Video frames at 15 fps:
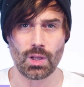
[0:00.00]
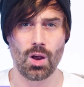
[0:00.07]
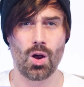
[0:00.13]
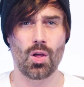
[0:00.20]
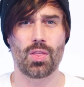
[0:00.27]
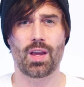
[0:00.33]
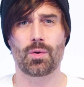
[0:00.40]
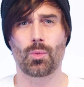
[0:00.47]

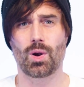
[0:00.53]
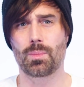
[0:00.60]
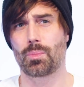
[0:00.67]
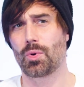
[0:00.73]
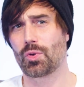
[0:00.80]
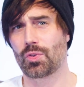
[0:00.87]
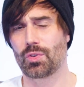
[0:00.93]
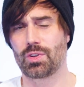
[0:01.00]
or that one
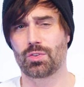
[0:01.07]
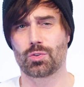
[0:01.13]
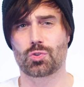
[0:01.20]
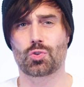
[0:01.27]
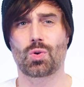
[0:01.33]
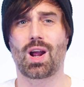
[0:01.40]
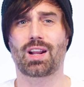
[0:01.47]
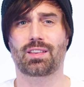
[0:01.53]
person is
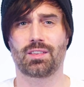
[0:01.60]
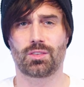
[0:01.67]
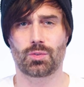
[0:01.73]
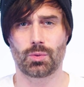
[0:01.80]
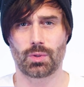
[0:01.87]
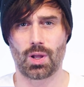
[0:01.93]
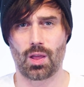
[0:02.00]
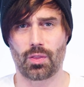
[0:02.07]
attracted
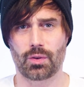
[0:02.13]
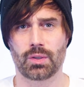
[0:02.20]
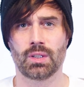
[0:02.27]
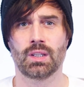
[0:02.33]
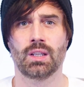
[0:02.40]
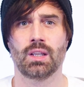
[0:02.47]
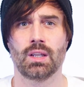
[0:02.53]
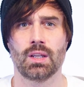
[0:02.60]
to another.
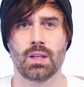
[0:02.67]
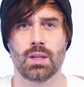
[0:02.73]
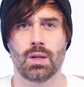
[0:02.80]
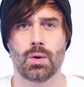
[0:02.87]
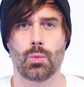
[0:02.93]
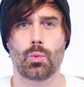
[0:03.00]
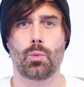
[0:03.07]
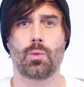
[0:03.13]

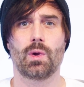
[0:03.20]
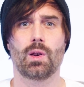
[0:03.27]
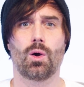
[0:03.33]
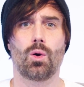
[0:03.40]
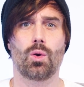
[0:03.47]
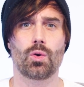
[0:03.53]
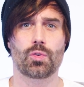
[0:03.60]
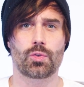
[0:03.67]
We will
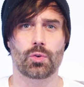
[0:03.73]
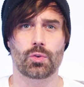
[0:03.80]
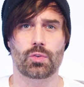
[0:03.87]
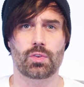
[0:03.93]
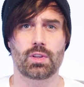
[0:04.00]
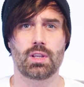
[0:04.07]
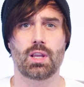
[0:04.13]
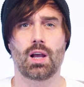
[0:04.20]
also
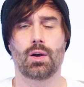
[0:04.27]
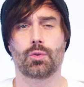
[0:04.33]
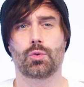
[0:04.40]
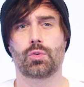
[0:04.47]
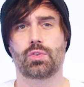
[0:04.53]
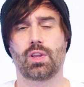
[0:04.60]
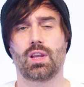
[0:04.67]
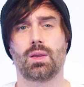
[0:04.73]
see how to
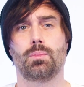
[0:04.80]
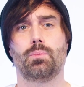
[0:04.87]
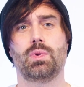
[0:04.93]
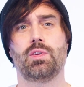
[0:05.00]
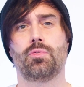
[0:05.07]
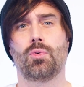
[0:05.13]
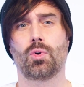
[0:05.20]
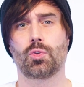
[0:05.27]
say
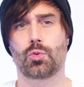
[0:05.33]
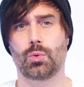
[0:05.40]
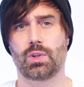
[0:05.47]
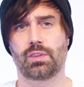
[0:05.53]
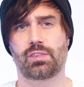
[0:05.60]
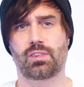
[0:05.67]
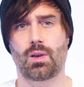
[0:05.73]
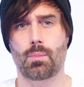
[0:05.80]
before
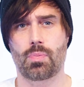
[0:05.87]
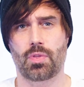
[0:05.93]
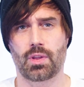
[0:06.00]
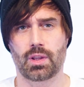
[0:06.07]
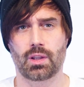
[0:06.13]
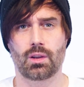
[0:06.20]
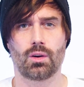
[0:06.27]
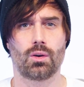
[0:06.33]
doing
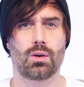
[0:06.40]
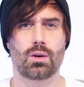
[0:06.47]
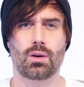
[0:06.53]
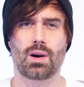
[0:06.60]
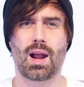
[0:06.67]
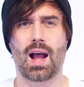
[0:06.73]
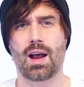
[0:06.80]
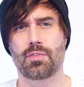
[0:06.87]
something
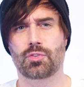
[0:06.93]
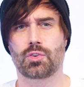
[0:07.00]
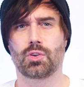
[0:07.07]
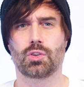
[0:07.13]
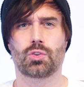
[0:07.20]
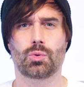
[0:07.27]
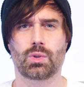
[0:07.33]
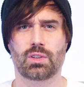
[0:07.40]
or
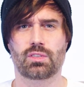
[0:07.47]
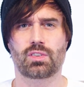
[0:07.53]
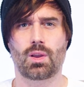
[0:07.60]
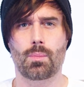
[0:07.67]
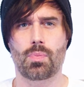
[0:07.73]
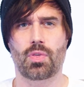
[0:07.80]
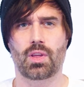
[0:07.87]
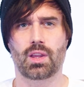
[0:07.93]
after doing
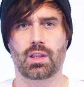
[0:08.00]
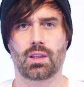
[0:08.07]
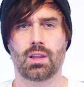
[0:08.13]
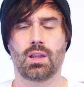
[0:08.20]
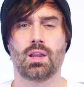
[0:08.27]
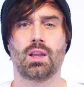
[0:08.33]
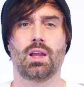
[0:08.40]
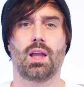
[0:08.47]
something,
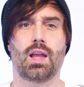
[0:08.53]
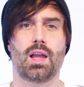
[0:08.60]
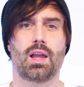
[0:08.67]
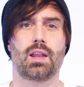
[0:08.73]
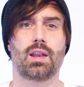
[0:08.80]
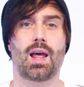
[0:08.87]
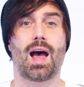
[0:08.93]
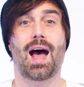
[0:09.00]

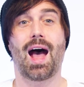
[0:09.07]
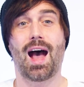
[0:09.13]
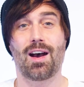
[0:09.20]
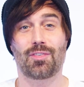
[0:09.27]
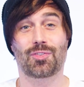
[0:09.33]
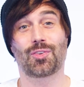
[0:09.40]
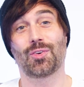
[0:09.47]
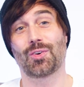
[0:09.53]
and
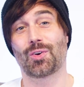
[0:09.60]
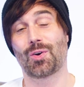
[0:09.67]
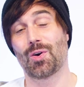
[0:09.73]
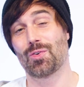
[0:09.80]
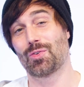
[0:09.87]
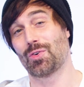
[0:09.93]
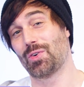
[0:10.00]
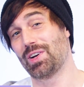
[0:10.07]
after
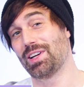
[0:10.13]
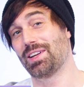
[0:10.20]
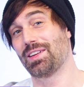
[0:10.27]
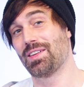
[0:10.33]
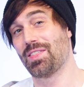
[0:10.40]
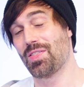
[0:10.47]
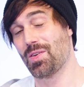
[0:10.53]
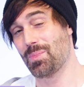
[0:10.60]

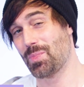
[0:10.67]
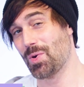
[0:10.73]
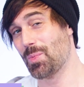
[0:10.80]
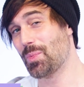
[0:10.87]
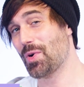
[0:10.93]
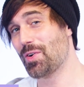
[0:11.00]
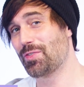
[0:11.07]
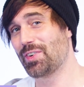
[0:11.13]
covering the
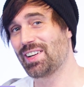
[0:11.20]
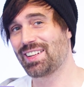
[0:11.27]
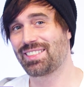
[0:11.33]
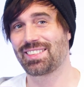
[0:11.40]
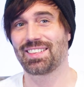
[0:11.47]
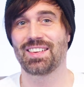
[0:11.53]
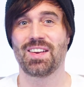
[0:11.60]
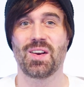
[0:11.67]

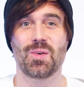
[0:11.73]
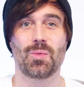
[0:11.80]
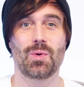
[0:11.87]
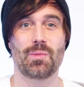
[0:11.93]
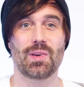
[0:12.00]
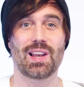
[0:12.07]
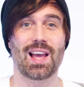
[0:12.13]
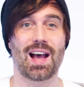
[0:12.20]
pluperfect,
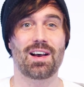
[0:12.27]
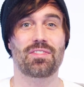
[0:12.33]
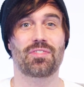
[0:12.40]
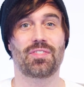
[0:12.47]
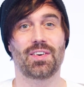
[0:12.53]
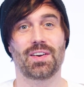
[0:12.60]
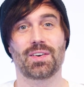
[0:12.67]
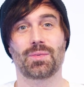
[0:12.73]
we will have
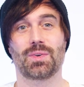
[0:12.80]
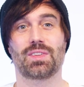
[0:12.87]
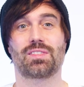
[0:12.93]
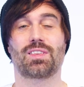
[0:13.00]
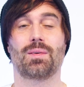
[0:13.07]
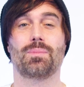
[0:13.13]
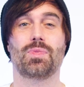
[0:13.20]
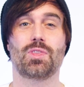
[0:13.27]
fun with
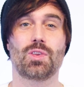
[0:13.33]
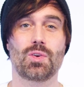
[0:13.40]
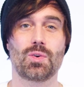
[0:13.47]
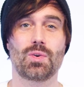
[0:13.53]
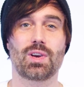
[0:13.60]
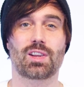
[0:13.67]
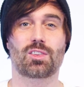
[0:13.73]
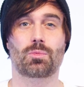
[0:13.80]
some
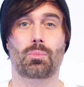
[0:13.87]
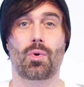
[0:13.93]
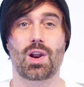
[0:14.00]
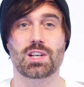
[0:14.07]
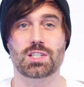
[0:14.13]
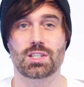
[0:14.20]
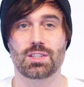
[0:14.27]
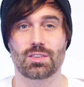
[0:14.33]
new
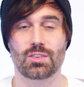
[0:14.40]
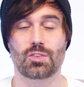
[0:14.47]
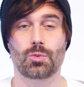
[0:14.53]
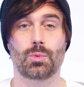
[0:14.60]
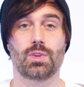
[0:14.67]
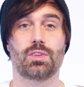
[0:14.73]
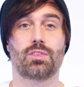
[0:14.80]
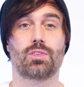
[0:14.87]
expressions
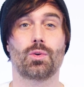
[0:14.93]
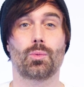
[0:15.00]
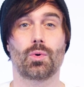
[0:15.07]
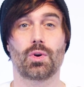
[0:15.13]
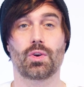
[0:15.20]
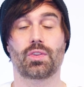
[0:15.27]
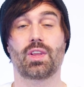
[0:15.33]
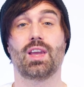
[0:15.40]
with the
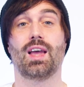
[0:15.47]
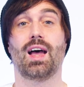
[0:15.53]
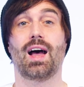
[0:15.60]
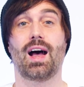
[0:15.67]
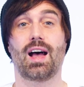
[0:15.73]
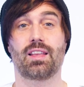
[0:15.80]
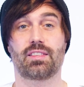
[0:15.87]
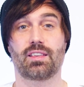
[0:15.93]
word
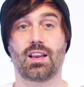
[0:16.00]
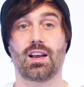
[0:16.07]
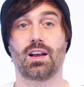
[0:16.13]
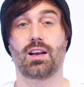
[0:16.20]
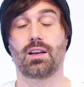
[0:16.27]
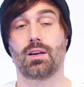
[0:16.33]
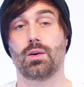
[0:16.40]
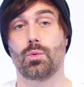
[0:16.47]

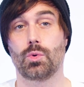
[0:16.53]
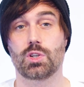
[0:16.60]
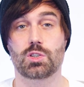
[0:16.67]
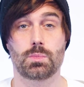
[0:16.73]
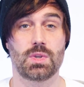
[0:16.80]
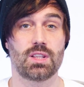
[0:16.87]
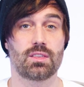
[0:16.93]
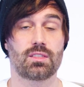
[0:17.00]
HASARD,
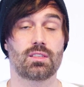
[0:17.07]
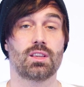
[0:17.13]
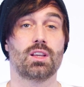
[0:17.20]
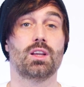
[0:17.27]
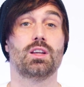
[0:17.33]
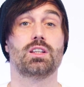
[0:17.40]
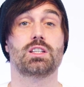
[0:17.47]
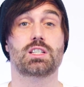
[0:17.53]
which means
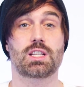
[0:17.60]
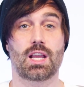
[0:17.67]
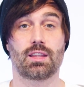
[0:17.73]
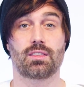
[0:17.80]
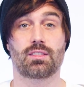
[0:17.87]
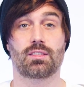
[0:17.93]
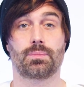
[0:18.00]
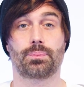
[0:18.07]

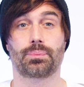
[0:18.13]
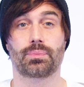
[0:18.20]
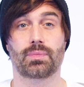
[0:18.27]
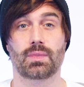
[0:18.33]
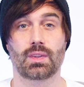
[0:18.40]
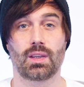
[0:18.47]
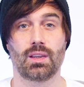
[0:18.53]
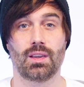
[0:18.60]
chance.
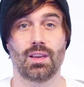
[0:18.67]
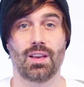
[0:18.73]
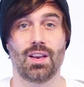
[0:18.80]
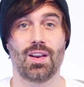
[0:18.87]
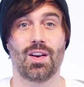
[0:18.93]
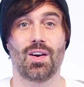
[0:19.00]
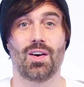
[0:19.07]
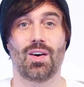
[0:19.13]

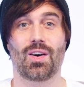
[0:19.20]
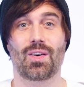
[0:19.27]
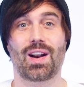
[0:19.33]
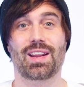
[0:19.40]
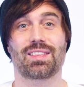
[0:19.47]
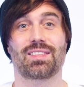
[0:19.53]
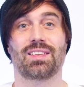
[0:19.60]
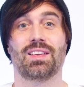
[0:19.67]

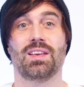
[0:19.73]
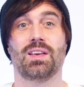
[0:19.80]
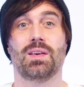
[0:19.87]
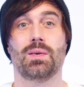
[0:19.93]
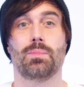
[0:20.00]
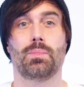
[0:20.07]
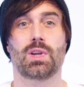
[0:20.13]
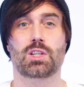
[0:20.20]
Alright,
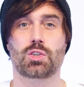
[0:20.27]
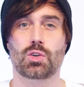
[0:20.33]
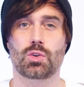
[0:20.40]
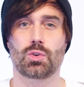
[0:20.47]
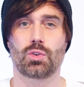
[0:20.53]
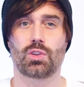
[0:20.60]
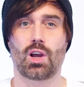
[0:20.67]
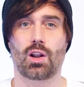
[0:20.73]
make sure
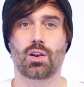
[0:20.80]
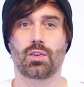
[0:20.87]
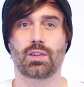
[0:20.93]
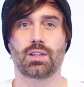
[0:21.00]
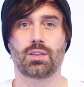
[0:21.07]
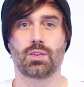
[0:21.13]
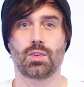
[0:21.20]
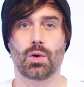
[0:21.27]
you
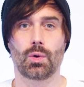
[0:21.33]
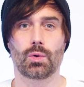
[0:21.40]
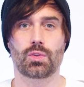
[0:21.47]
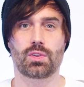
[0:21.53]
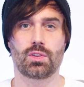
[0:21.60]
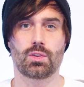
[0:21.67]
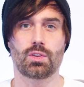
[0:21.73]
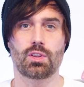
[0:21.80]
downloaded the
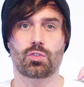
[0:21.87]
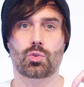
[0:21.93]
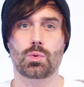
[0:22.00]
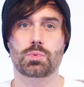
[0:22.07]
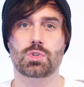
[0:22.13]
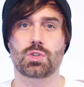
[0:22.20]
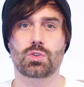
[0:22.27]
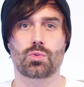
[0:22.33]
notes in the
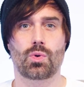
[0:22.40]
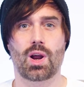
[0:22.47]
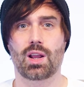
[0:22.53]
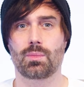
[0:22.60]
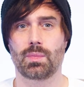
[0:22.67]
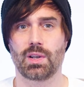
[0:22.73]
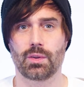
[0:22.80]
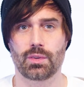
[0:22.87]
description
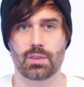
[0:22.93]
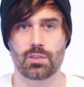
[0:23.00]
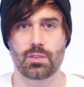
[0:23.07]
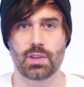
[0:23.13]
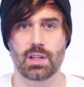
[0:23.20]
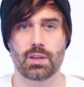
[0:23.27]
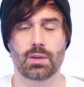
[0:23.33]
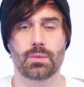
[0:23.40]
right below this
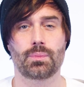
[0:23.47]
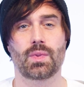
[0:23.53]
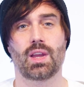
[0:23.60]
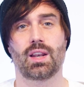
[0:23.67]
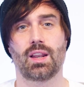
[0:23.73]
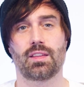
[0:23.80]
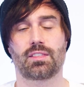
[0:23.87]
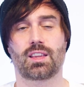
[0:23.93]
video,
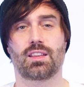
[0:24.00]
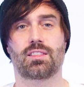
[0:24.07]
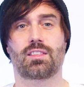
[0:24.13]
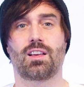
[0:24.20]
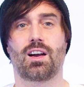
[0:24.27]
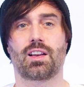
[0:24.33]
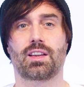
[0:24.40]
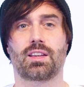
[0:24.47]
and let's get
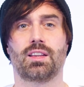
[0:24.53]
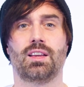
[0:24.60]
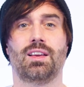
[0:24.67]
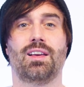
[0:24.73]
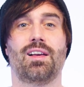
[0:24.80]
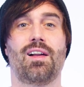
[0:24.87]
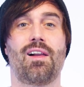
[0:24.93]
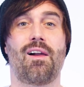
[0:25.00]
started.
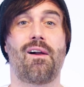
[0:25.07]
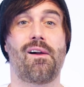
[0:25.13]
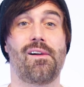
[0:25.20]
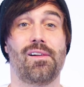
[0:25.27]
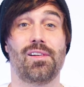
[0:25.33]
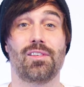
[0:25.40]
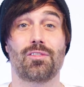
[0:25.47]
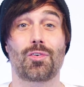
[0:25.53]

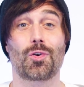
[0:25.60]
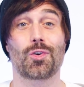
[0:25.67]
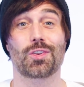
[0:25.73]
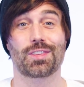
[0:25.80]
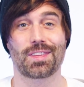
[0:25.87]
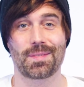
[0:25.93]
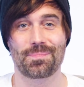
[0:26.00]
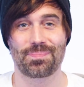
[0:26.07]

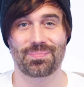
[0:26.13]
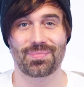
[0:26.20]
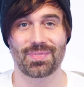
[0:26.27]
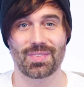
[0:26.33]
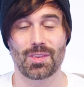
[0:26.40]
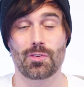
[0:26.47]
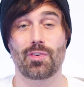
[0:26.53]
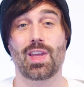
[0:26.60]
First,
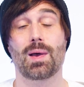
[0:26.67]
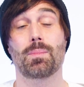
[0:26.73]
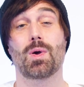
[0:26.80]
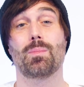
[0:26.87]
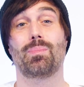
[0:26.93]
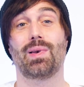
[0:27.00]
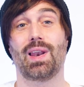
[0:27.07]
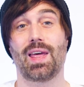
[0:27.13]
the
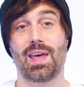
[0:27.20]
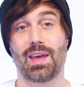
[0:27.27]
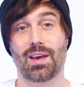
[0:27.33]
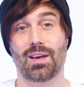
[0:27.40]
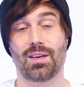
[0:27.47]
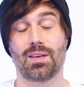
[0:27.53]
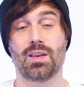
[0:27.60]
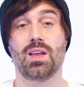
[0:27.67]
verb plaire,
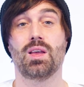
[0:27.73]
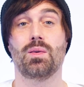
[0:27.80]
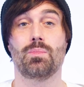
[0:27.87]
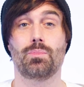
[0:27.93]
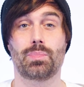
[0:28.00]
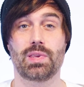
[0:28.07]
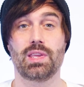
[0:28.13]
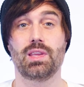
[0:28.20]

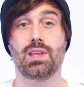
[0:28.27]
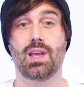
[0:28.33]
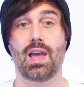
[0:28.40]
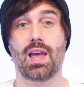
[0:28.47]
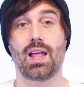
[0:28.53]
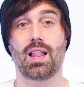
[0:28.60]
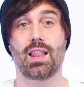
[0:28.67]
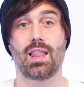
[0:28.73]

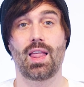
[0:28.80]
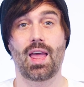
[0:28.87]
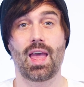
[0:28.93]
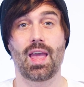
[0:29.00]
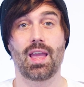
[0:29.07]
P-L-A-I-R-E.